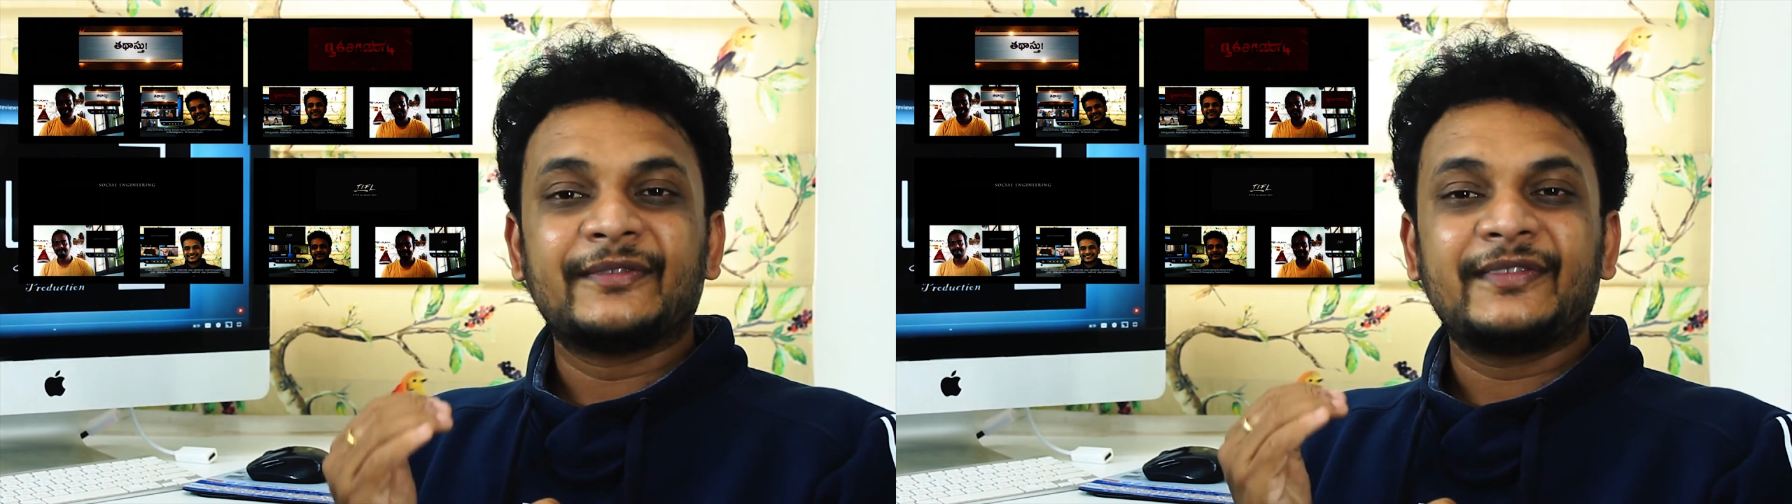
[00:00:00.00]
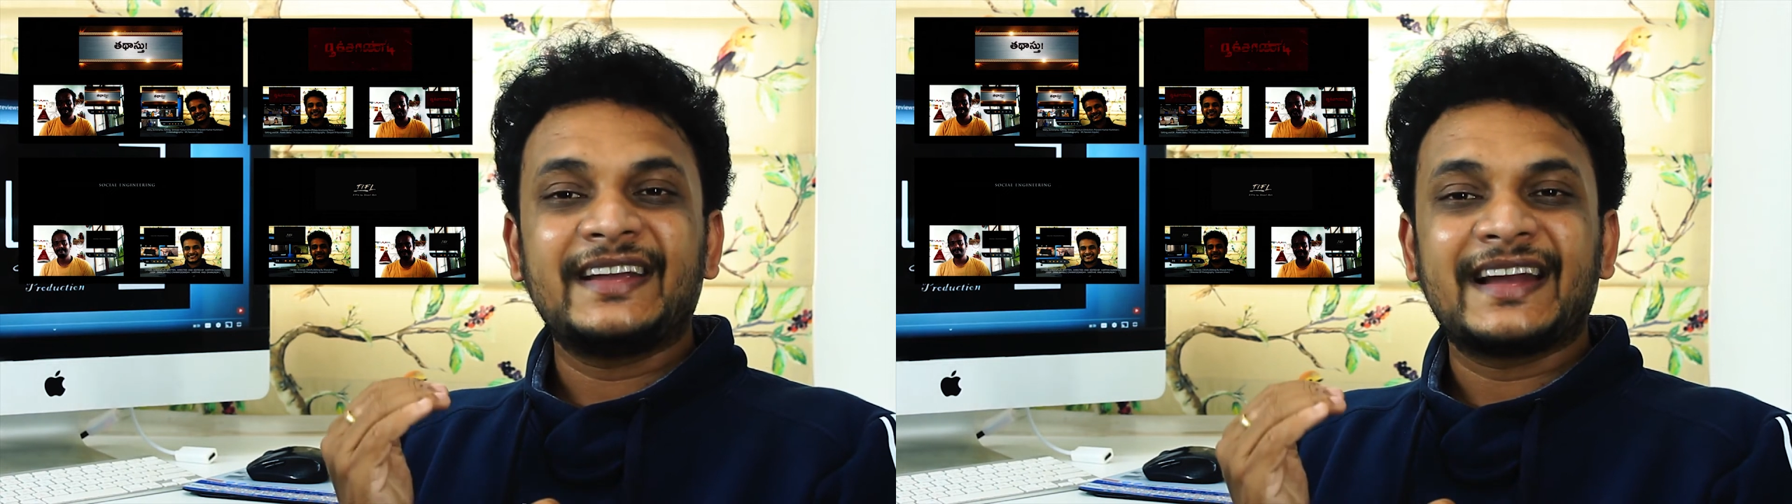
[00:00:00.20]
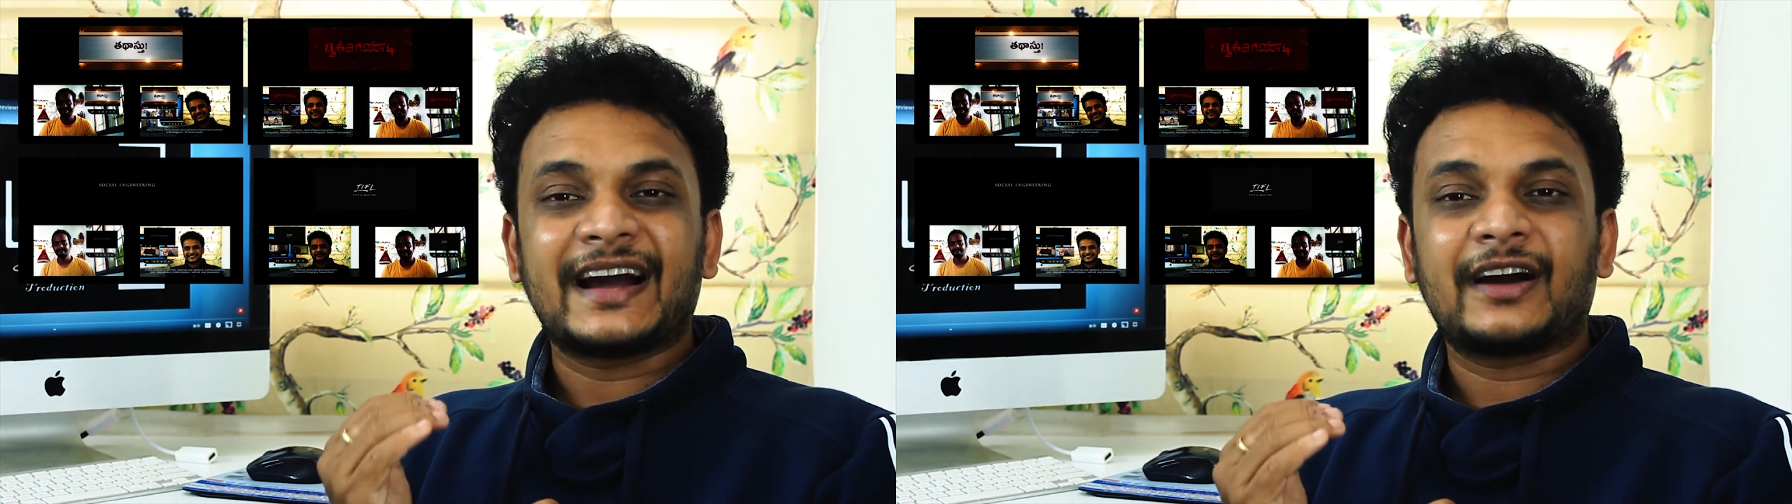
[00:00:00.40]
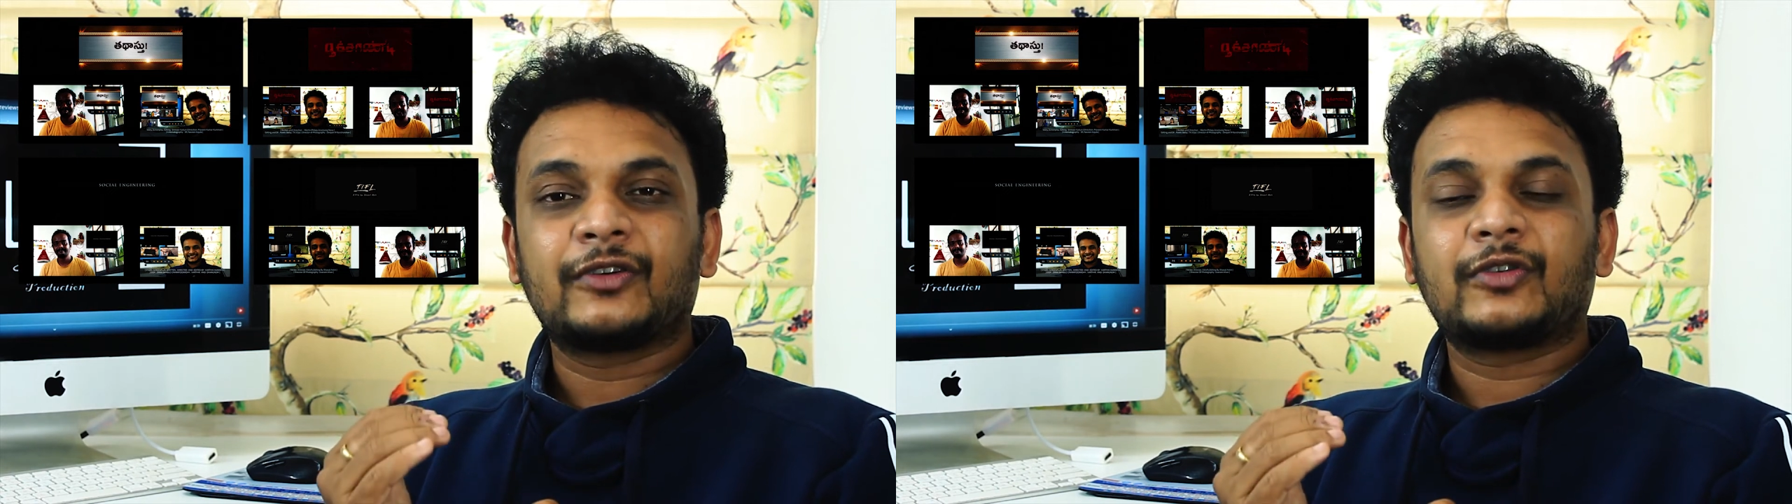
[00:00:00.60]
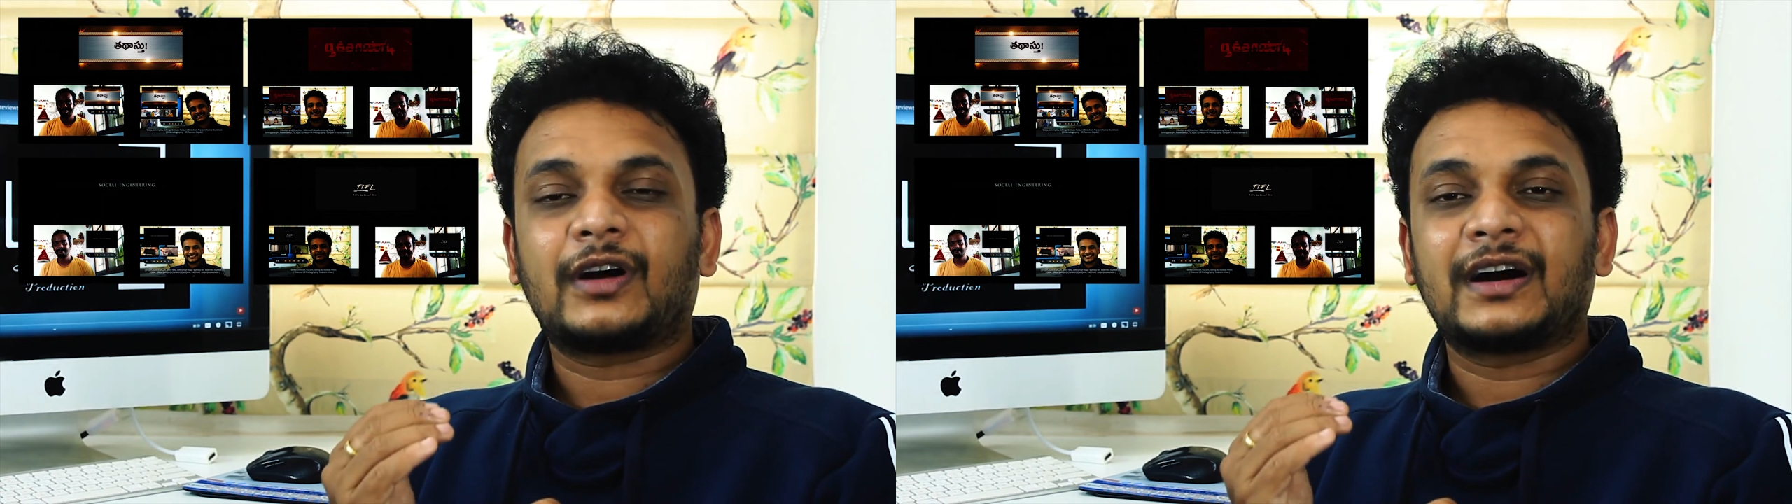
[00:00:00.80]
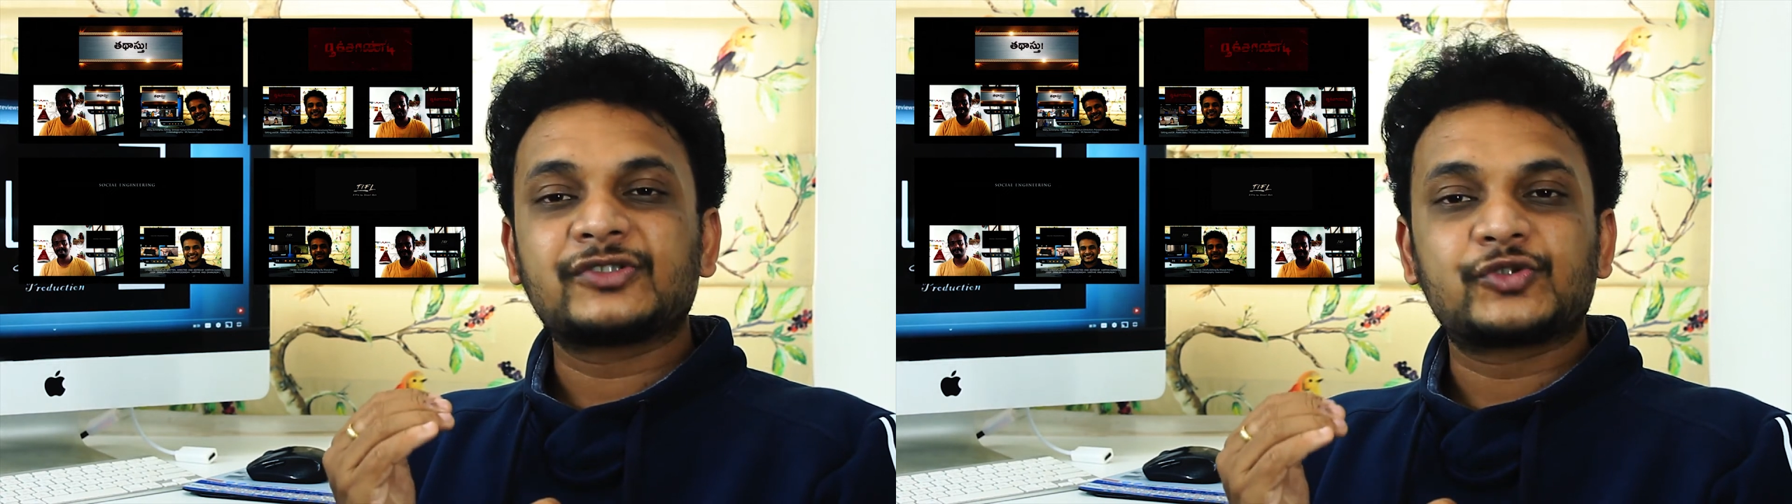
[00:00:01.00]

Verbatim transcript: We have our